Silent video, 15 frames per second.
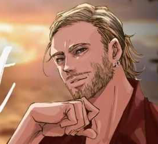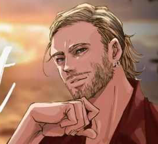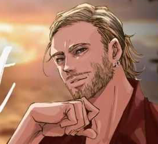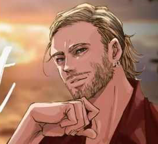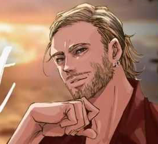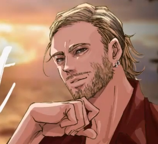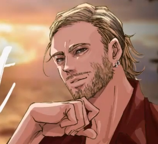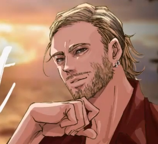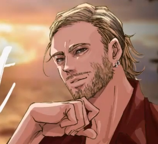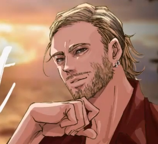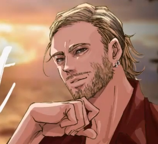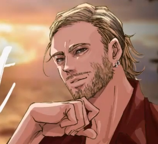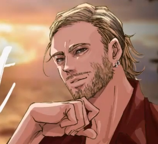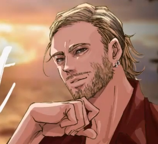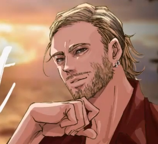
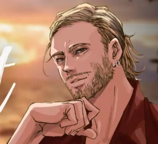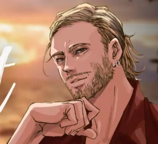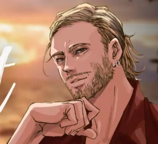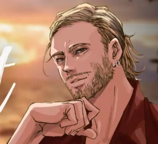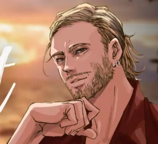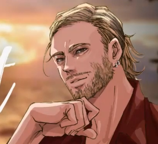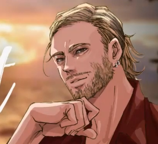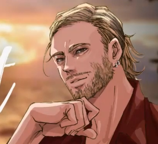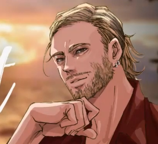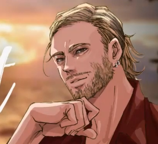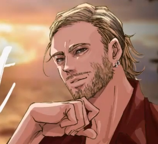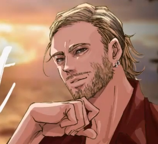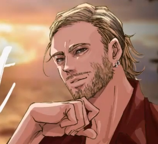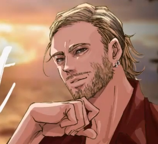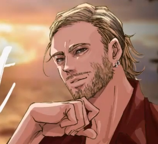
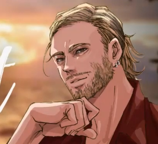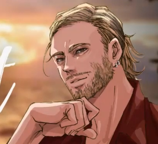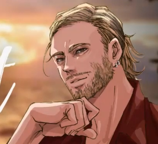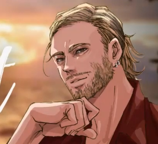[no speech]